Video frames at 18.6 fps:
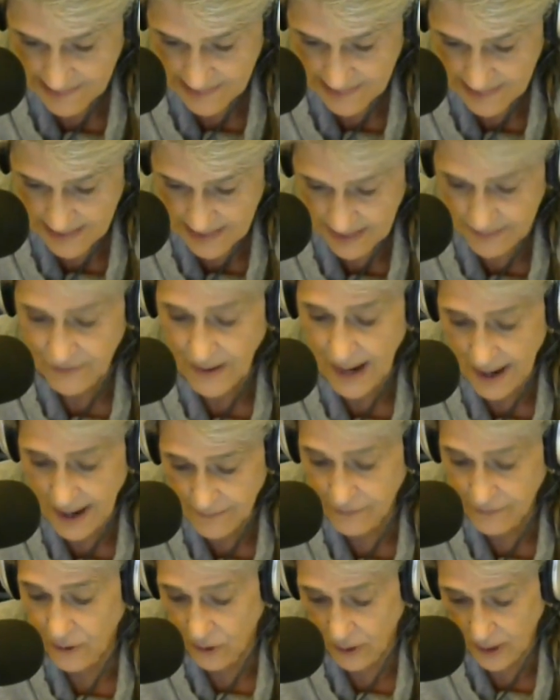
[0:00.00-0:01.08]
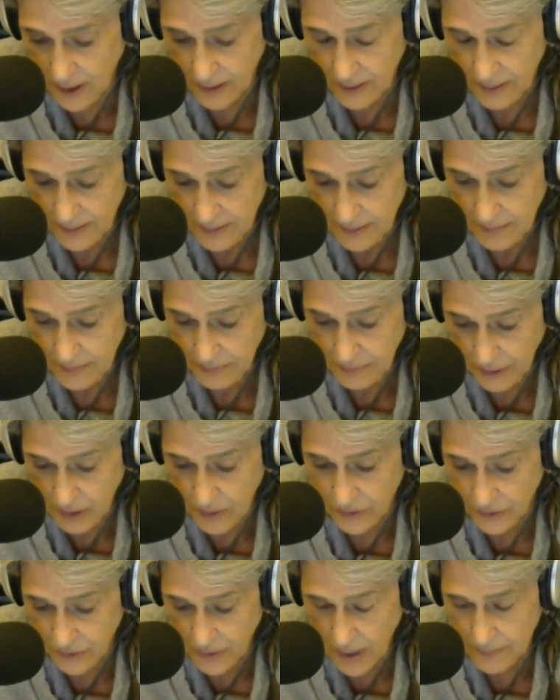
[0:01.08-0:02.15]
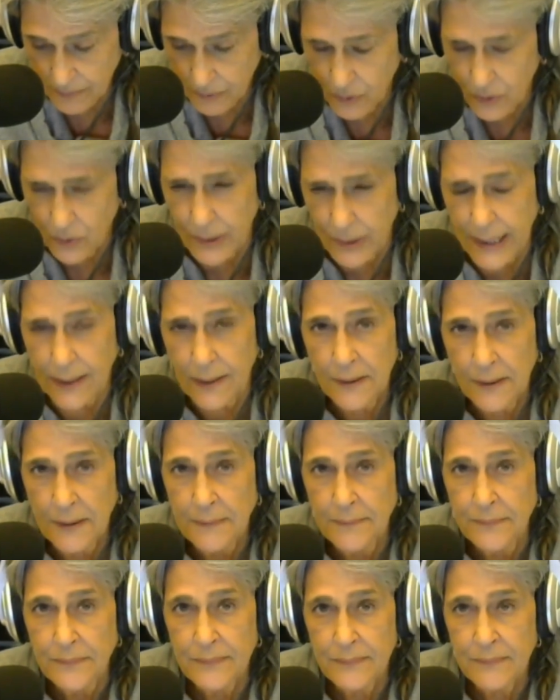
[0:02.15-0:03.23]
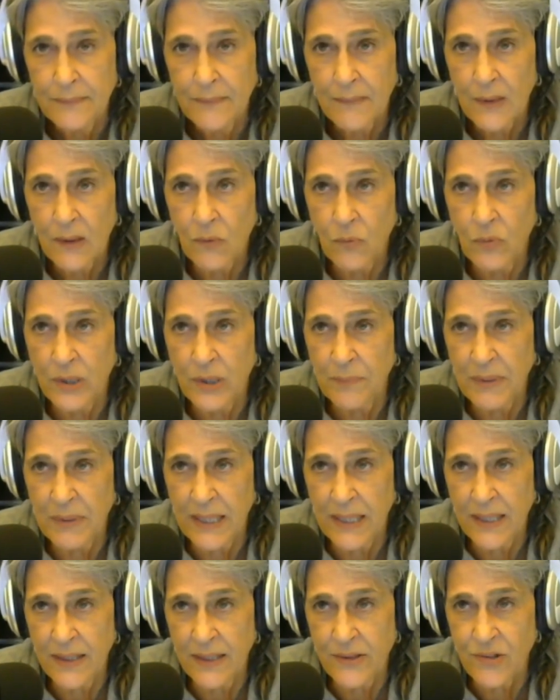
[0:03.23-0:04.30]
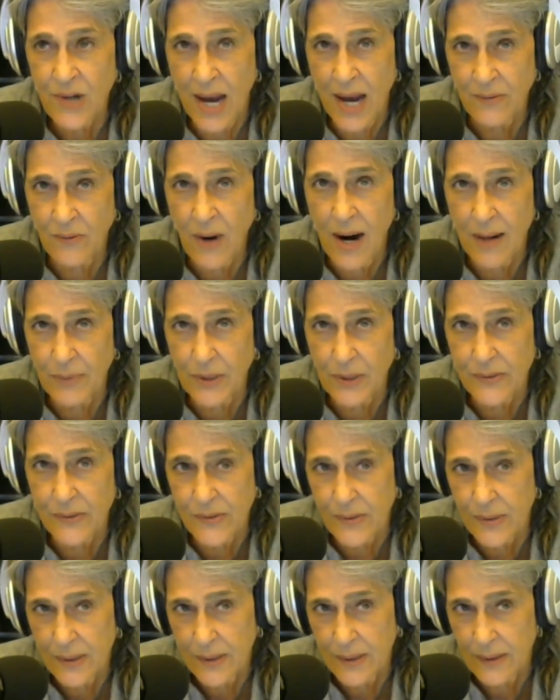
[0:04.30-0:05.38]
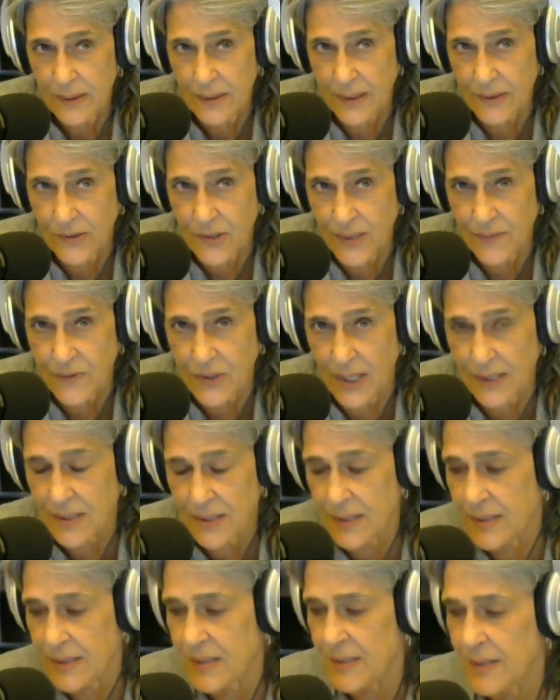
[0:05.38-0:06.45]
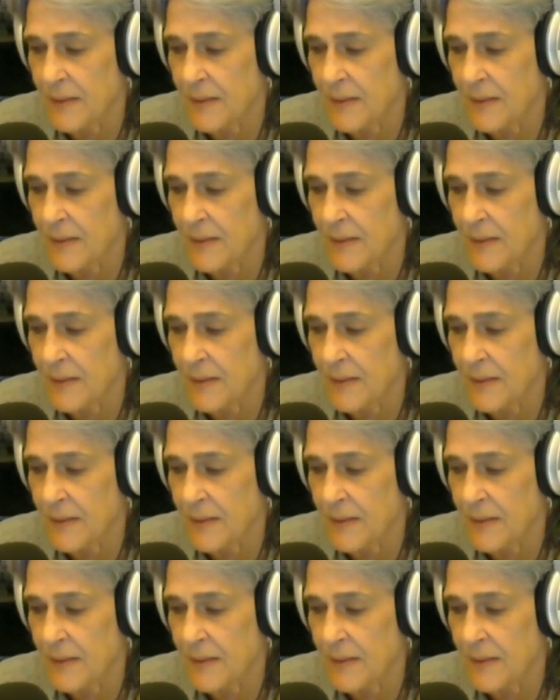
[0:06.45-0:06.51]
a 5-4 pro-Trump ruling would be John Roberts, the Chief Justice,